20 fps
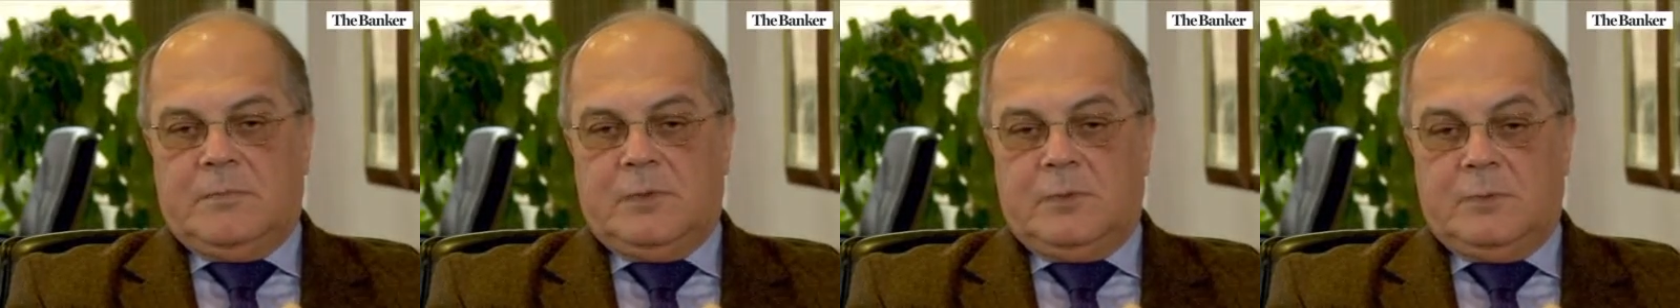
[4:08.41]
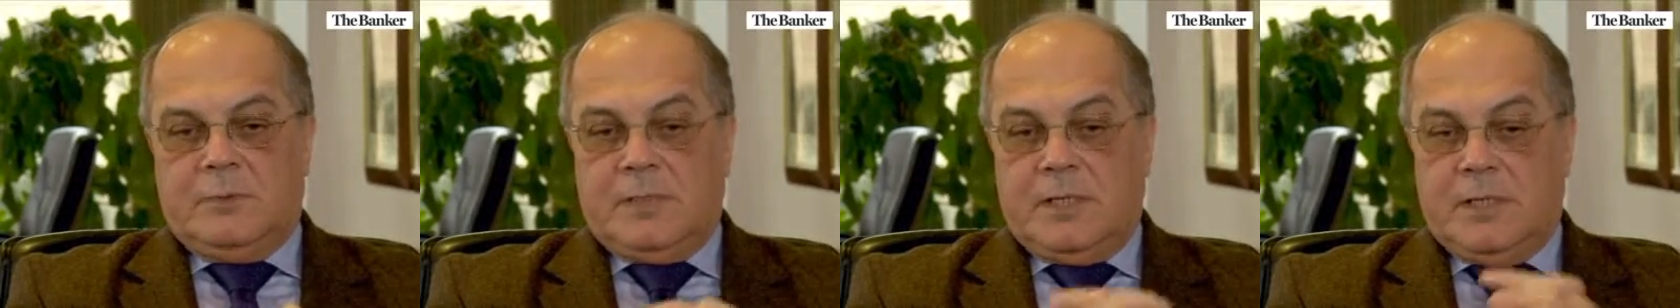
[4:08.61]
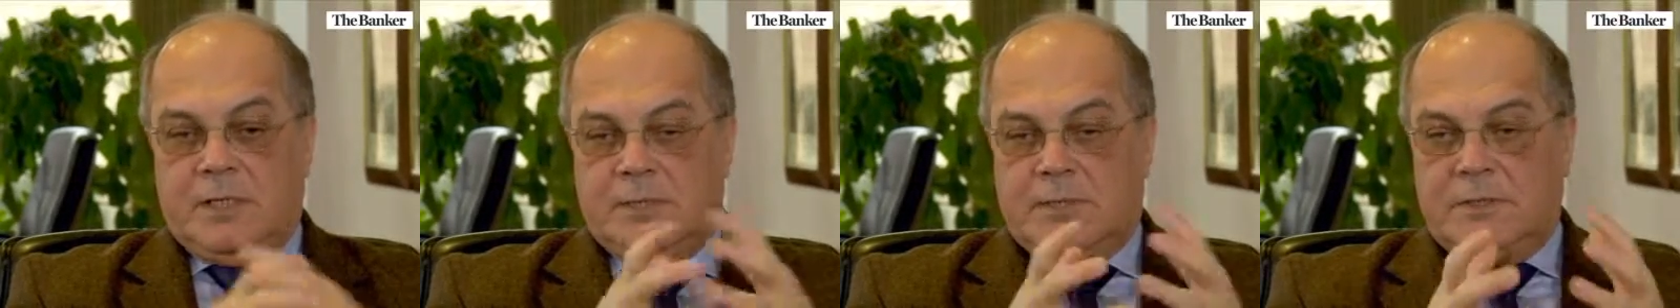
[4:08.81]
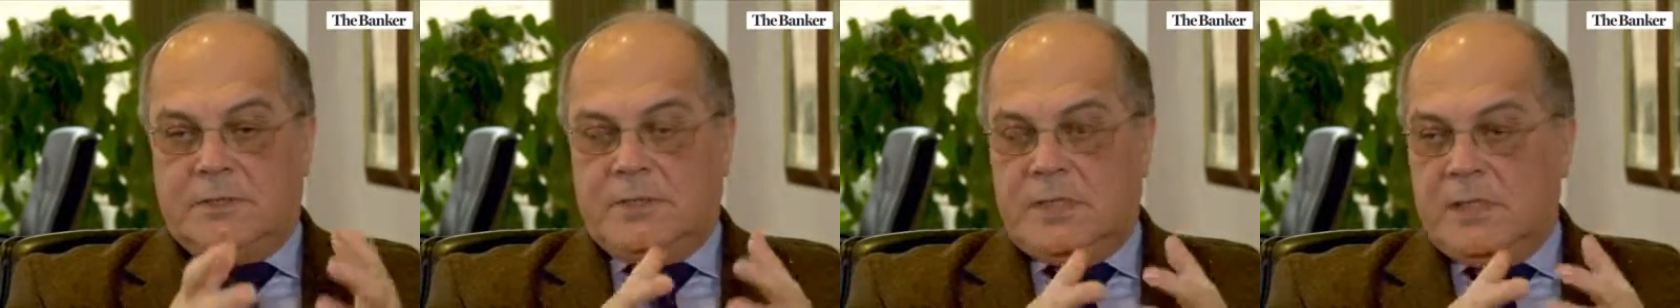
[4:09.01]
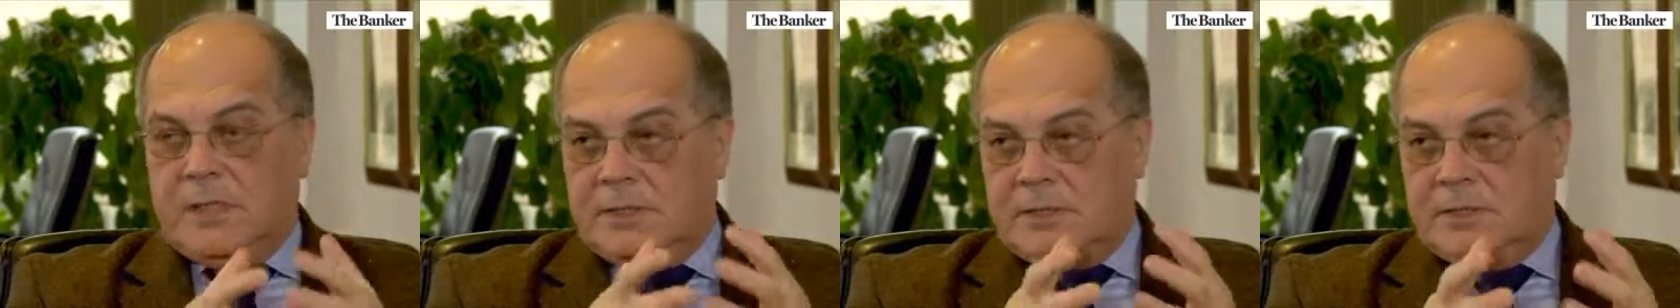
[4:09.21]
old
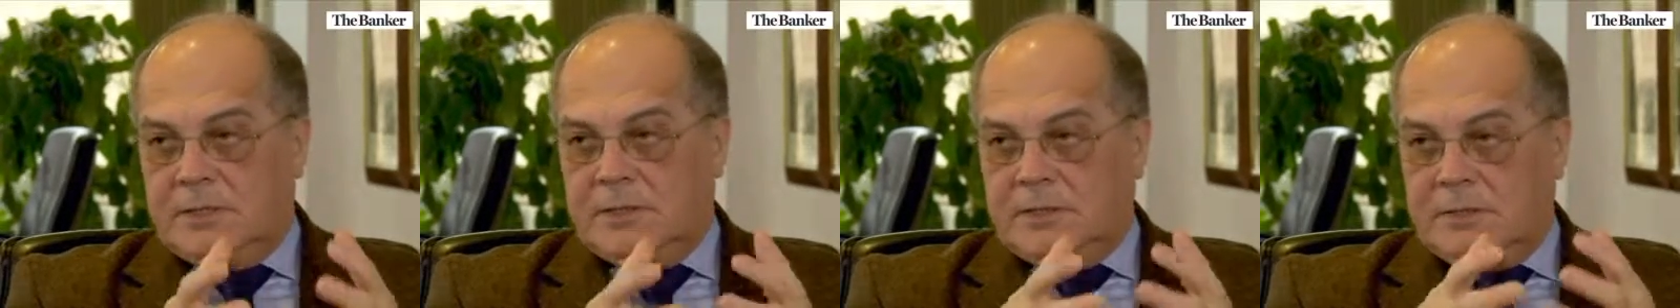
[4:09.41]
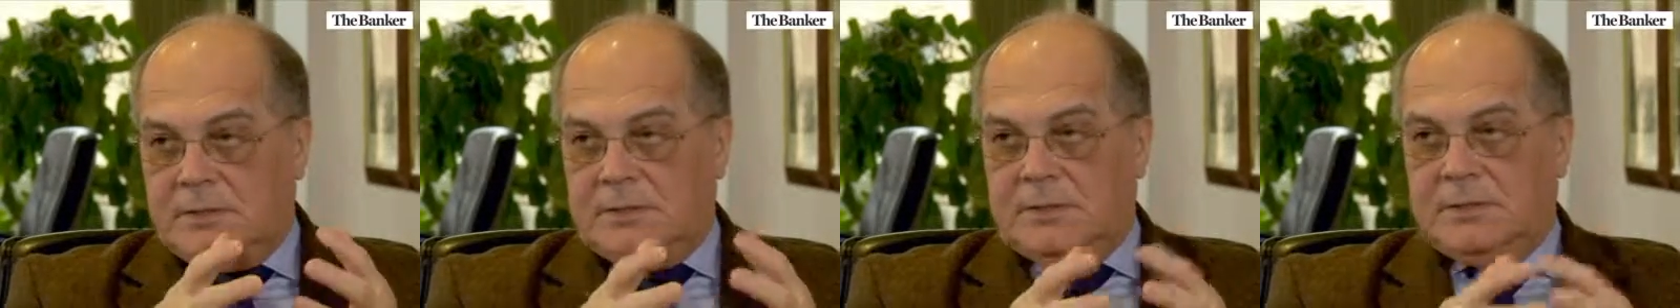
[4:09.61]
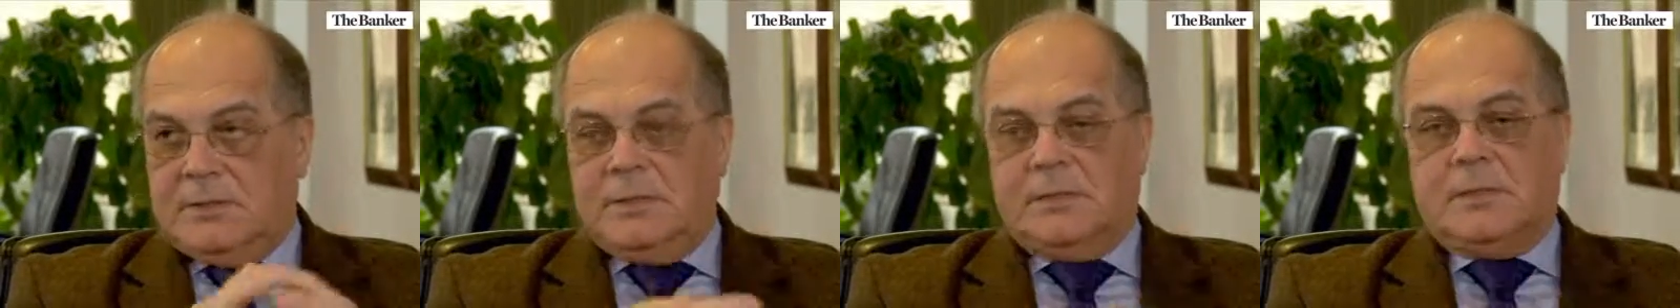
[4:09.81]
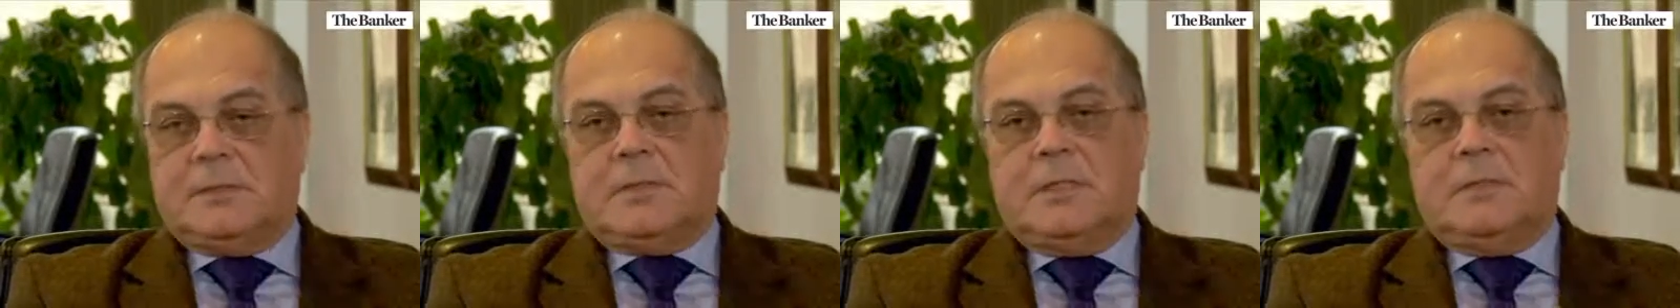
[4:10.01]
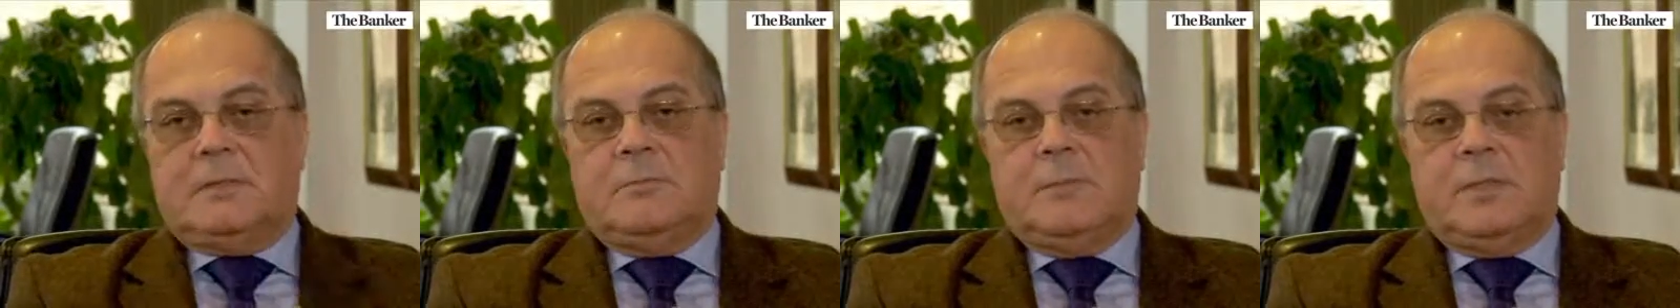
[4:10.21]
legislation
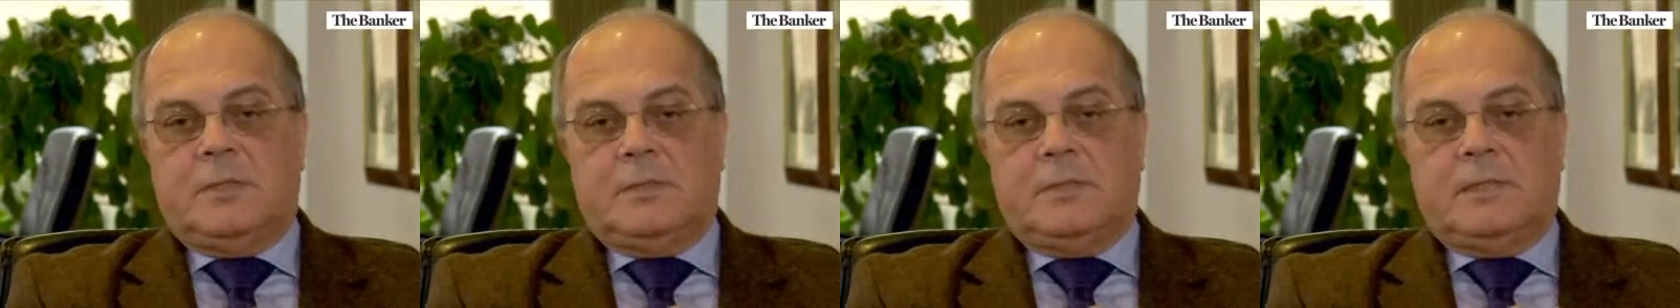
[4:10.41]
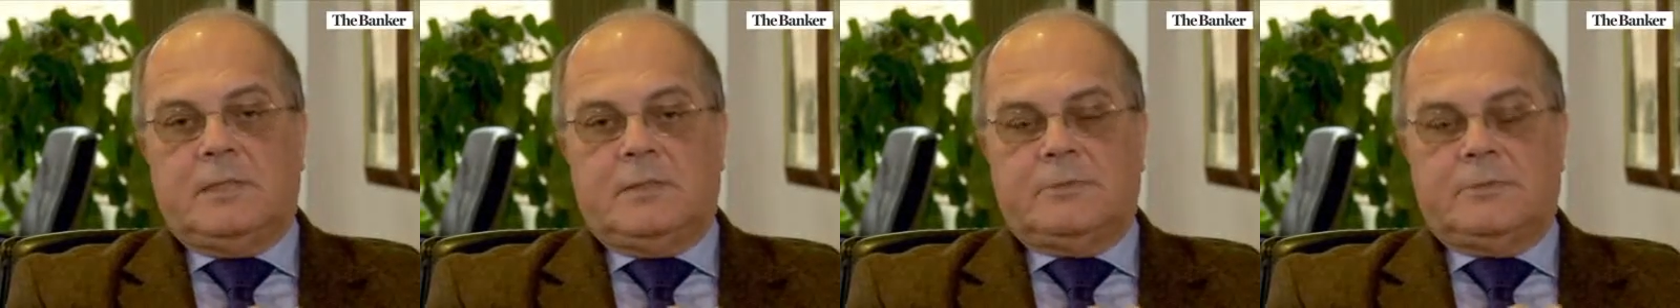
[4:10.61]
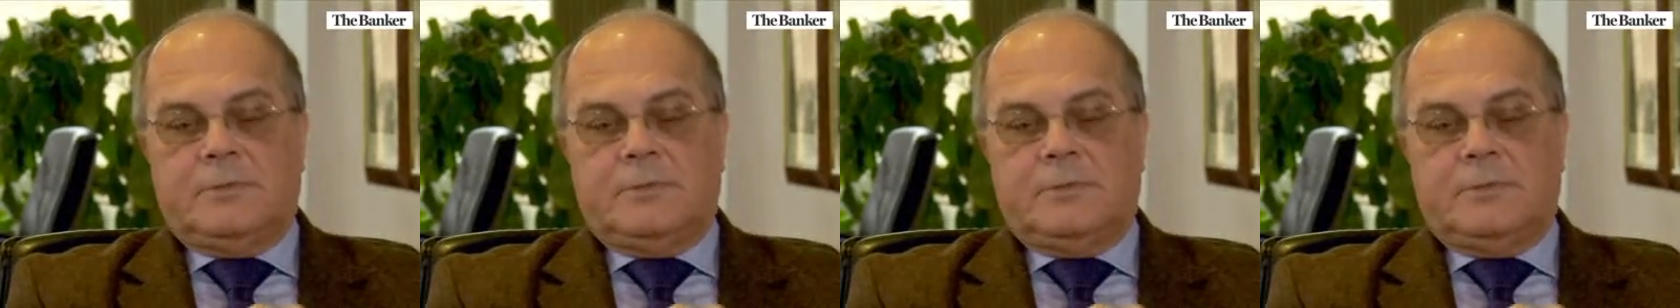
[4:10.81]
that had been there.